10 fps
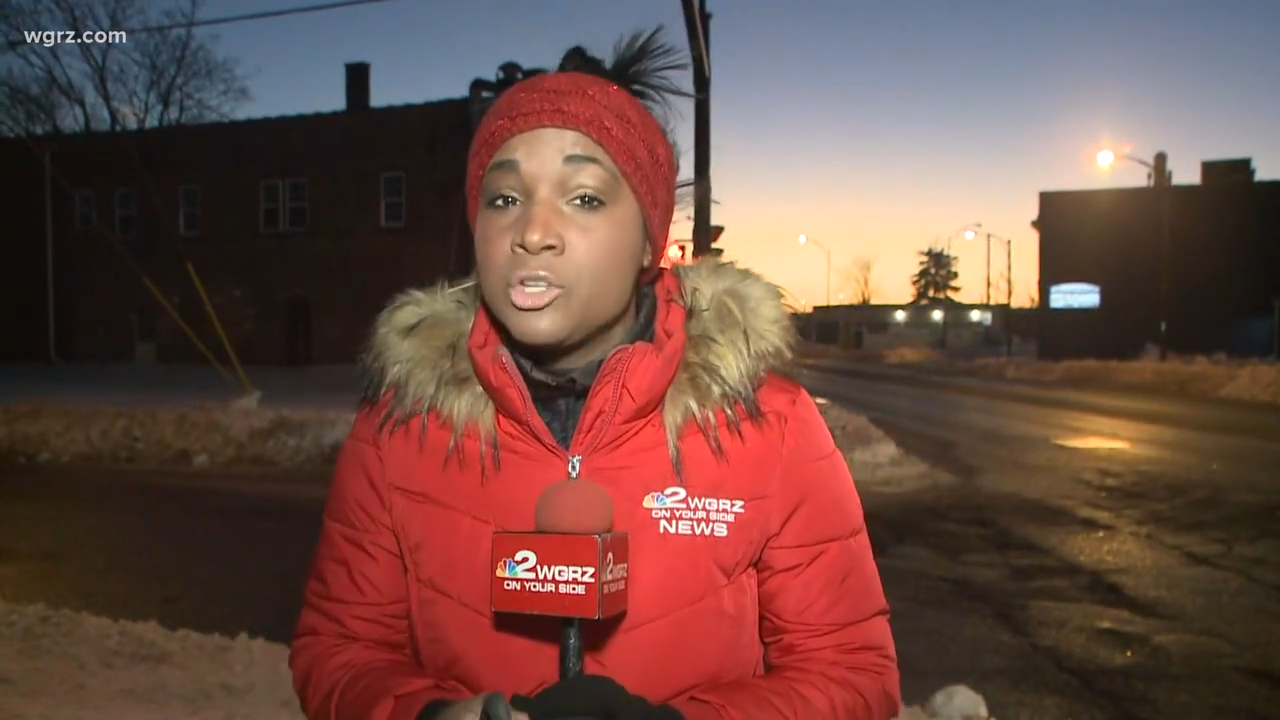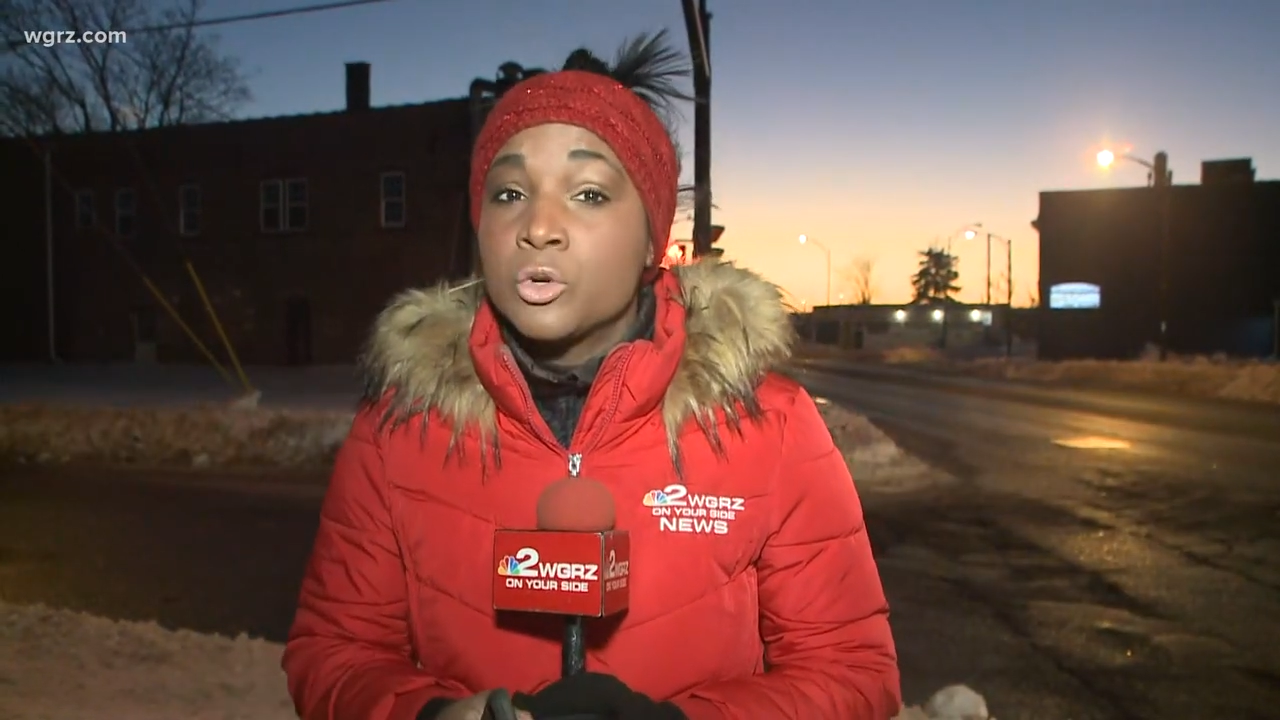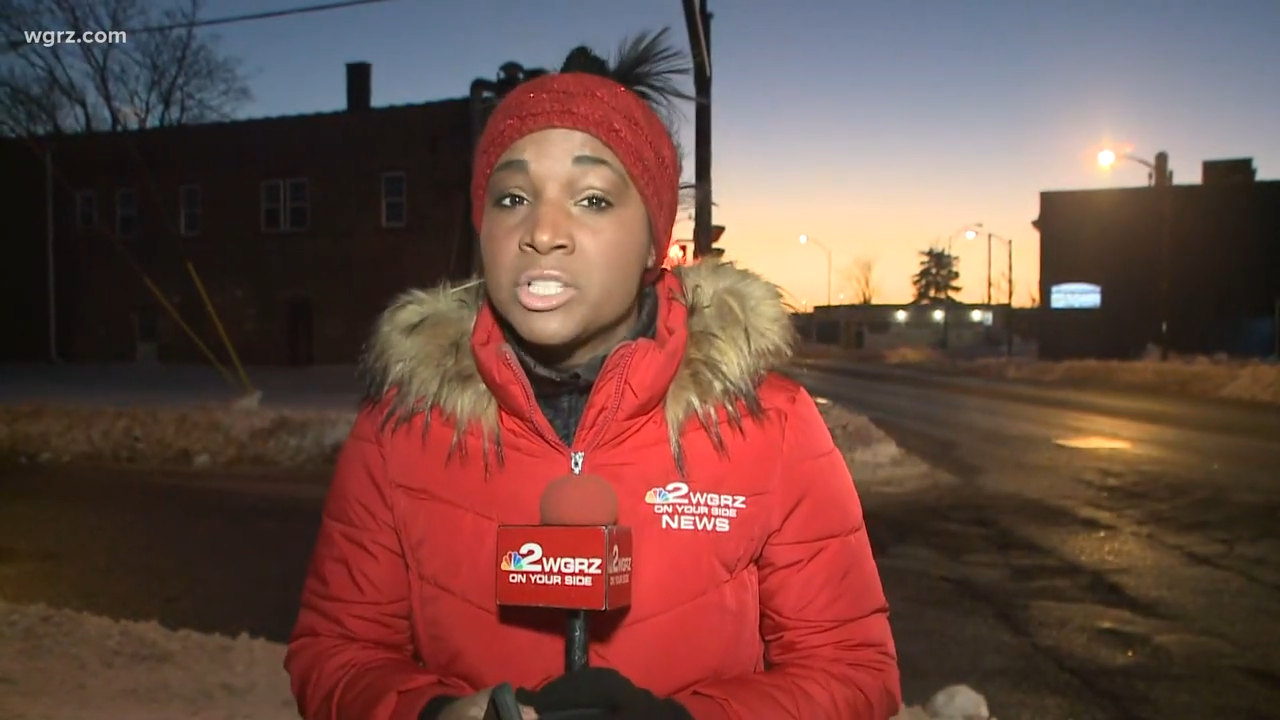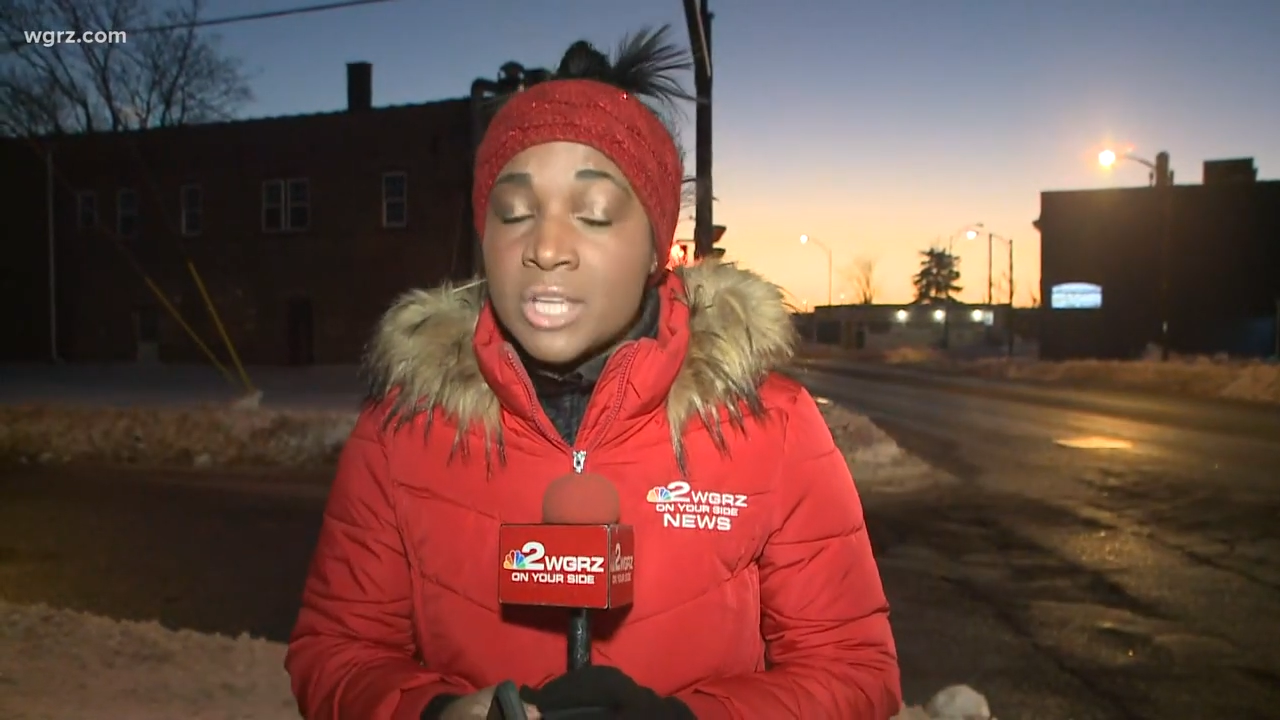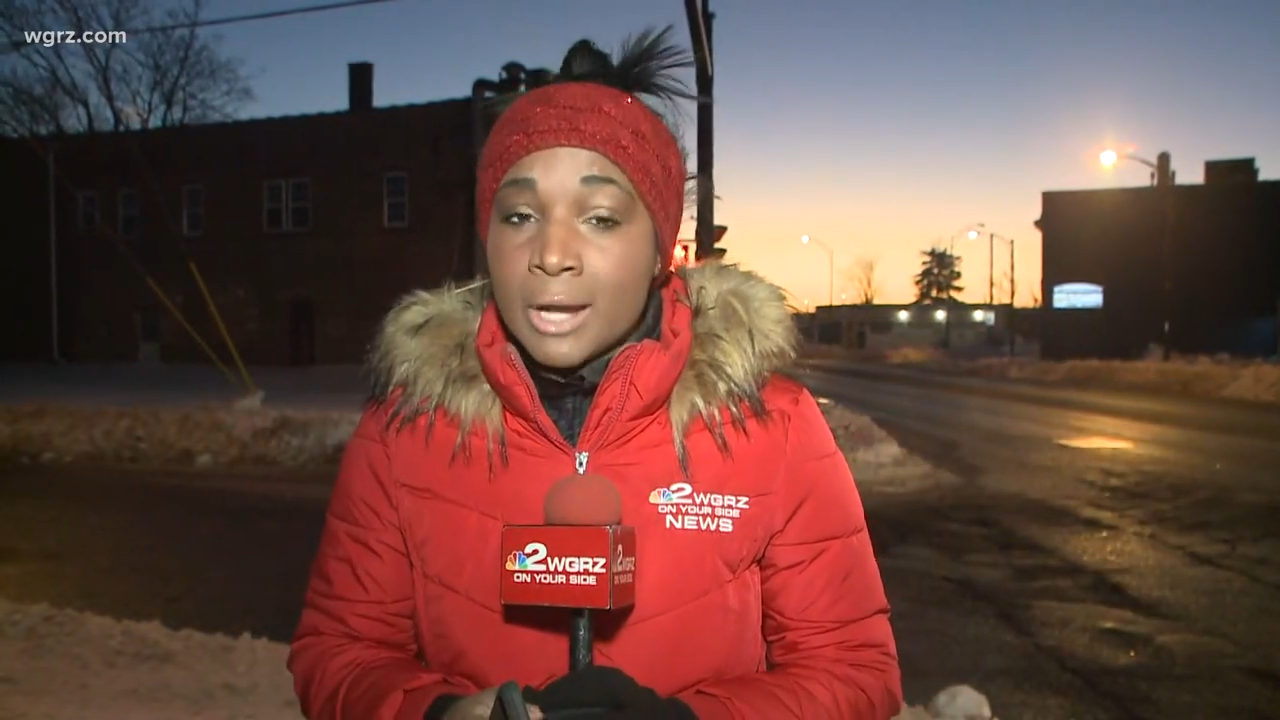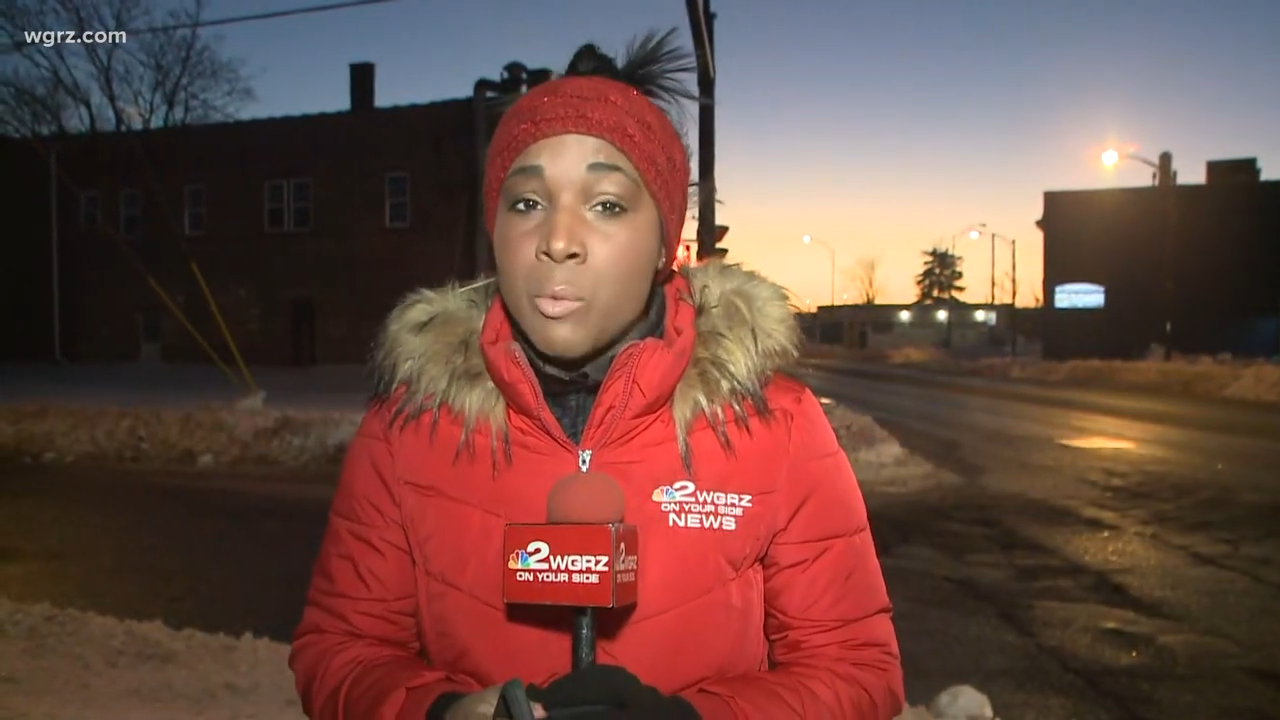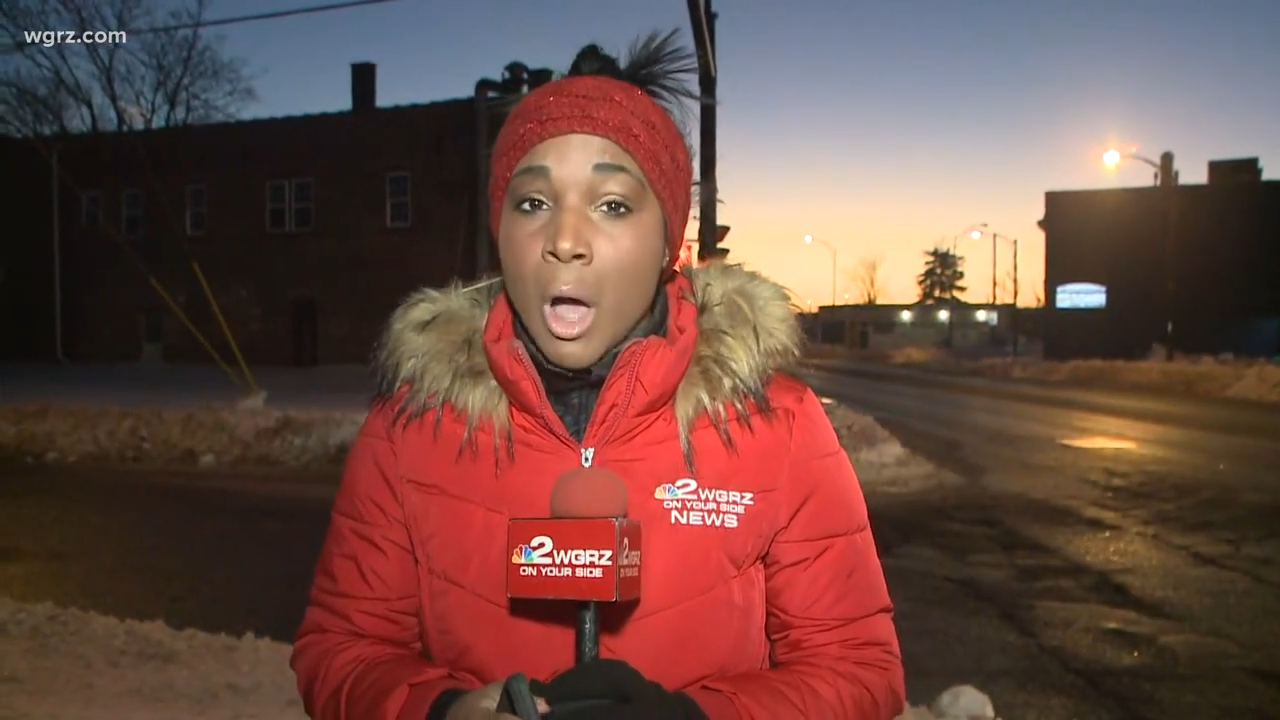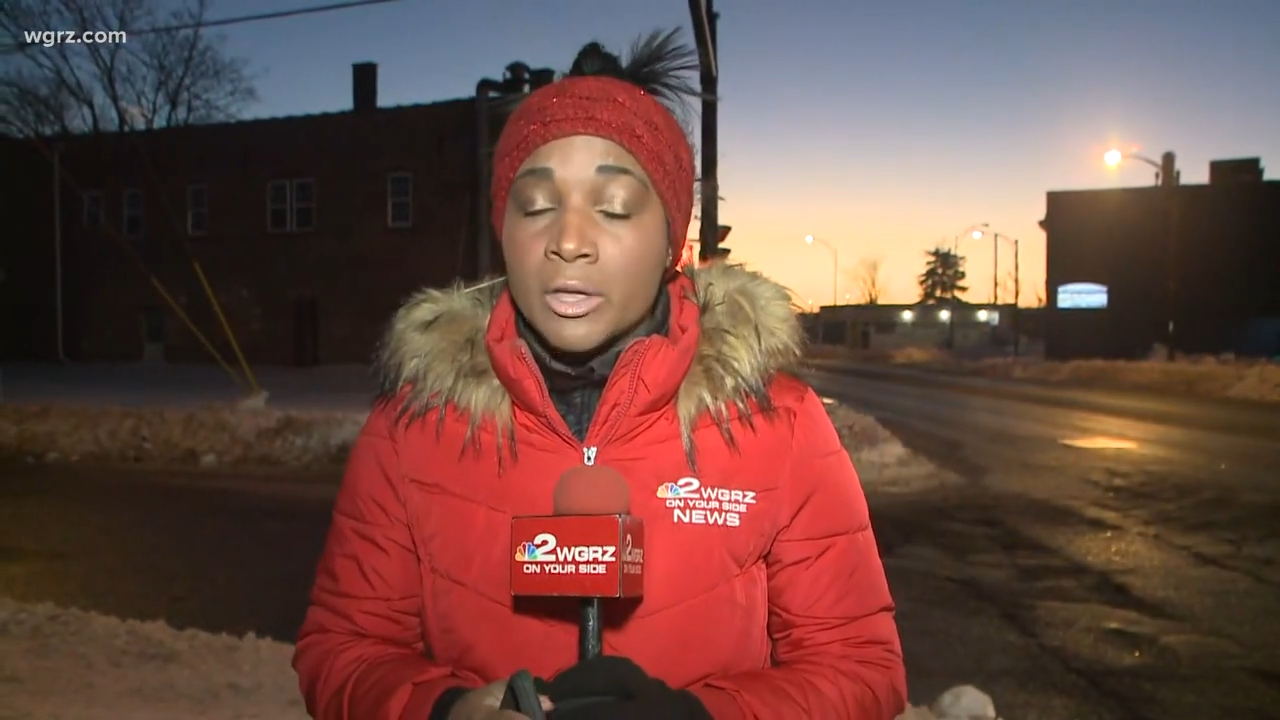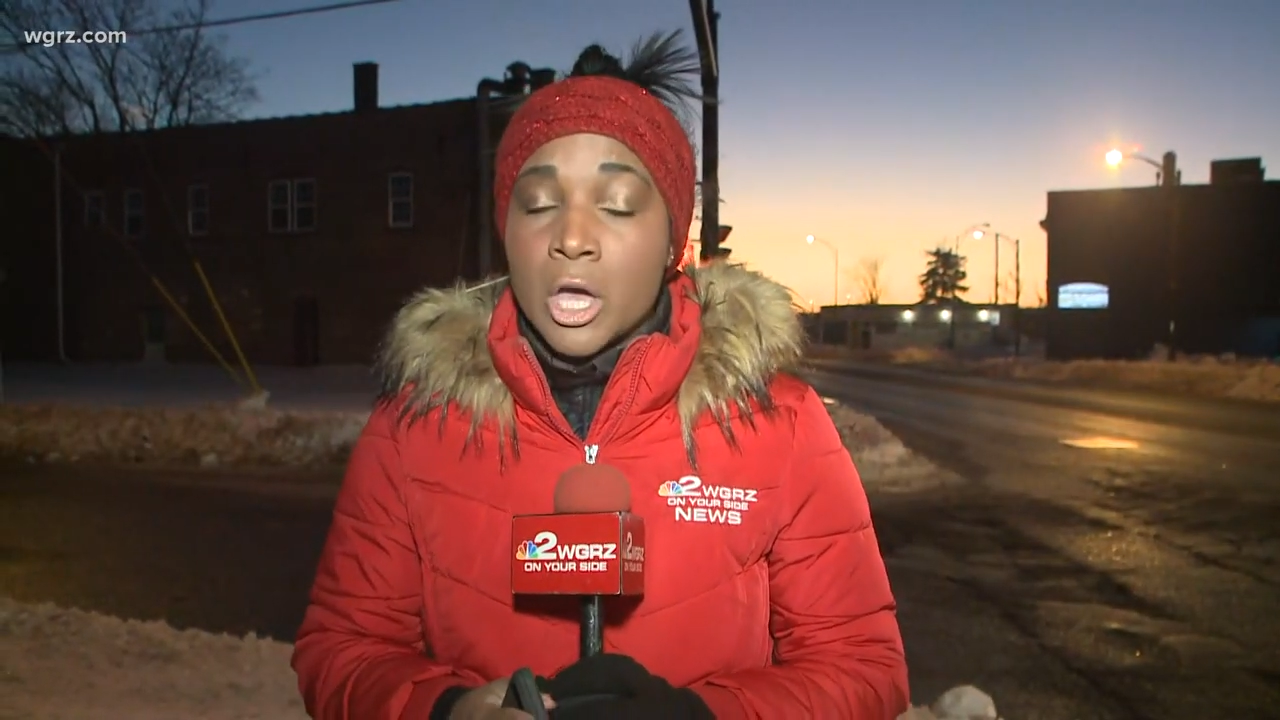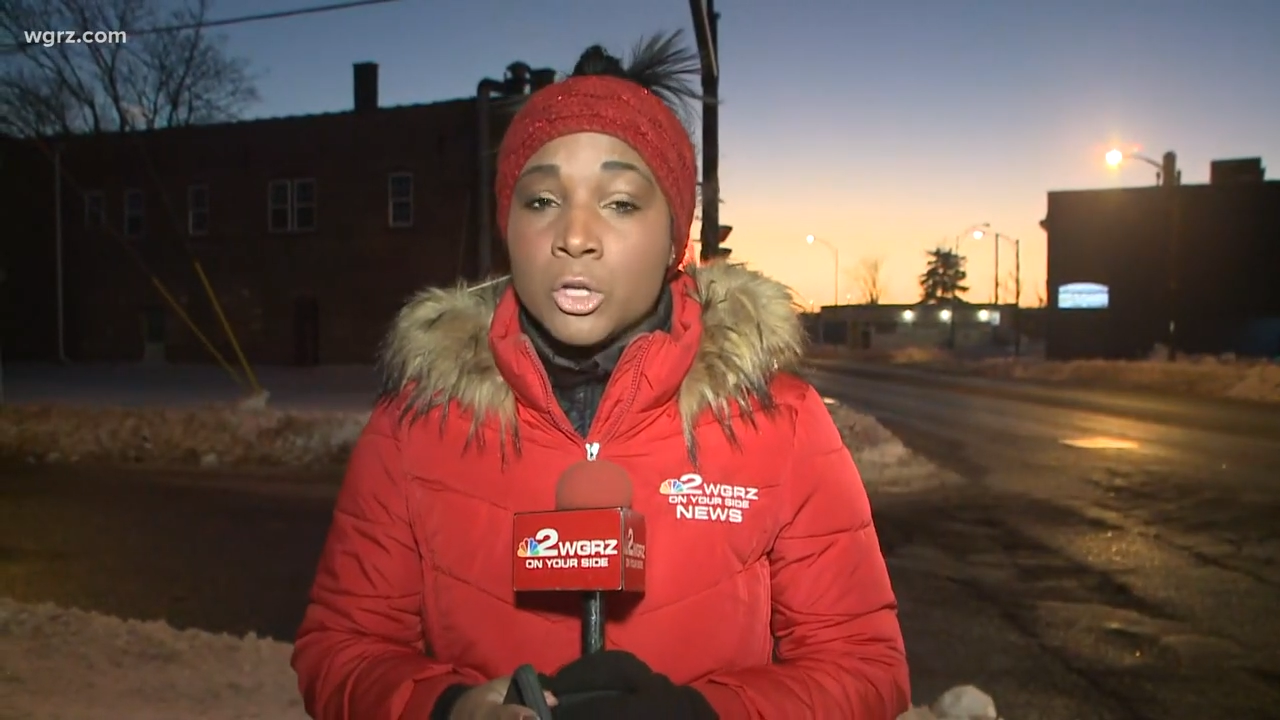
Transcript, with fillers: your sidewalk,